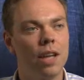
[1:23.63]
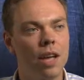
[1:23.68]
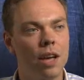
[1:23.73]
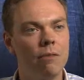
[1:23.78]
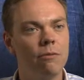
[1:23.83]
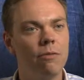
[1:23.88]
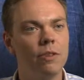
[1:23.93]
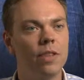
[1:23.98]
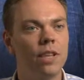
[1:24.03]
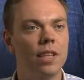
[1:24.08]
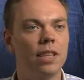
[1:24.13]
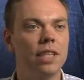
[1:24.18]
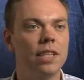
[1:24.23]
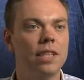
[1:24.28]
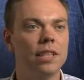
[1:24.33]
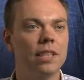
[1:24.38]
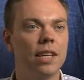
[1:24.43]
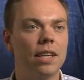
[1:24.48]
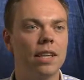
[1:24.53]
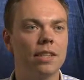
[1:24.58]
everything
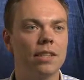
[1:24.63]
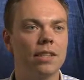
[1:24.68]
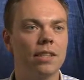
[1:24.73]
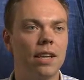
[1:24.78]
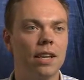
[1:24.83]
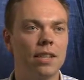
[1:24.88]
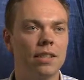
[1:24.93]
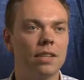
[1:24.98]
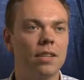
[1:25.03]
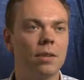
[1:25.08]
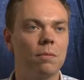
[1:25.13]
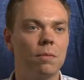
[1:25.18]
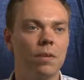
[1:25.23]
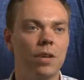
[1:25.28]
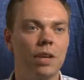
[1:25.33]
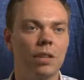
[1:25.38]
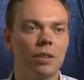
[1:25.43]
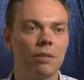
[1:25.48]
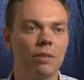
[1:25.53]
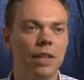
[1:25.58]
these days has some
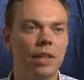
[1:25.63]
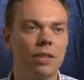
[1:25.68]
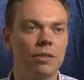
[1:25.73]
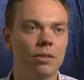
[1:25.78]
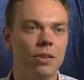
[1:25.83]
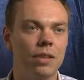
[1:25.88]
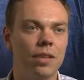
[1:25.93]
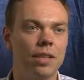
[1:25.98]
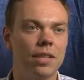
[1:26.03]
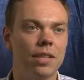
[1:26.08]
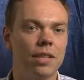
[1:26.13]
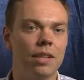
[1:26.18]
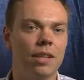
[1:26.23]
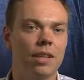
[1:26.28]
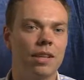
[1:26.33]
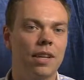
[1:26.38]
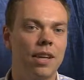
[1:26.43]
kind of electronics